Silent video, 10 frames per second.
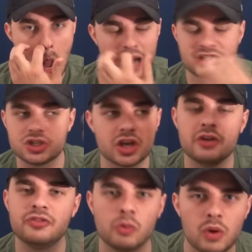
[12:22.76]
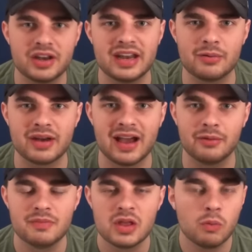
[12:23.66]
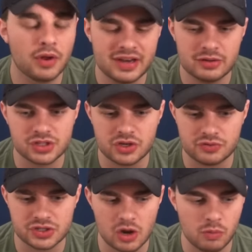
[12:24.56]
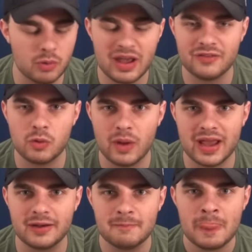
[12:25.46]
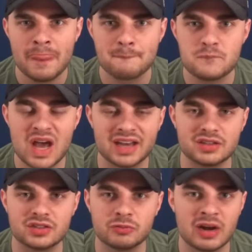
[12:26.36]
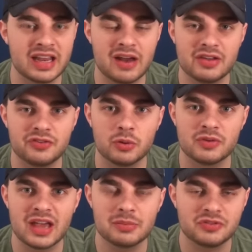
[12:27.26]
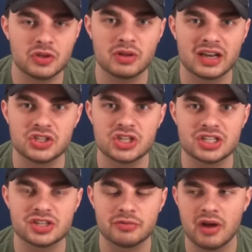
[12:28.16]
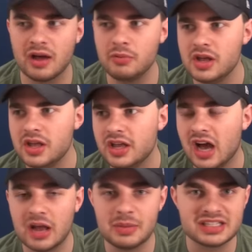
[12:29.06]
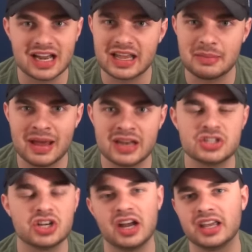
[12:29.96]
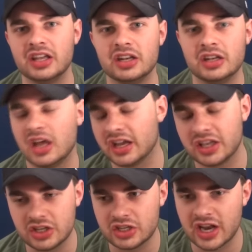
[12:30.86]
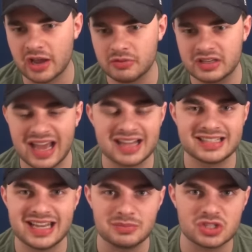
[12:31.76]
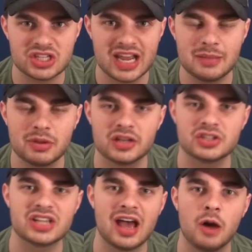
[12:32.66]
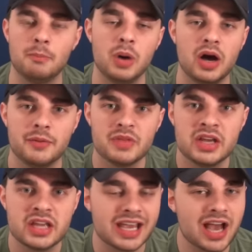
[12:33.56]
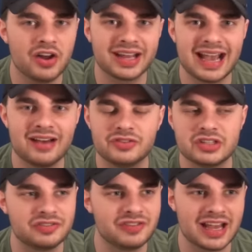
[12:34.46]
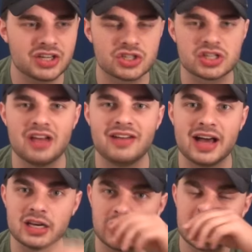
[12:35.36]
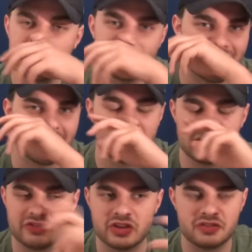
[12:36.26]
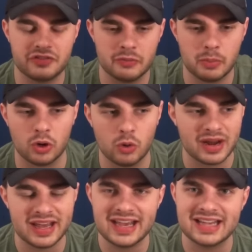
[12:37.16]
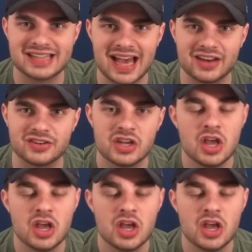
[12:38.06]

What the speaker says: let's just go for 1-0 now. 1-0 is a good result. We'll get the win. And Ranieri thought, we've kept a few clean sheets in a row. I'm Italian manager. I can, you know, get a team stable and set up. But you can't account for deflections like that and look at the ball when it hit his hand.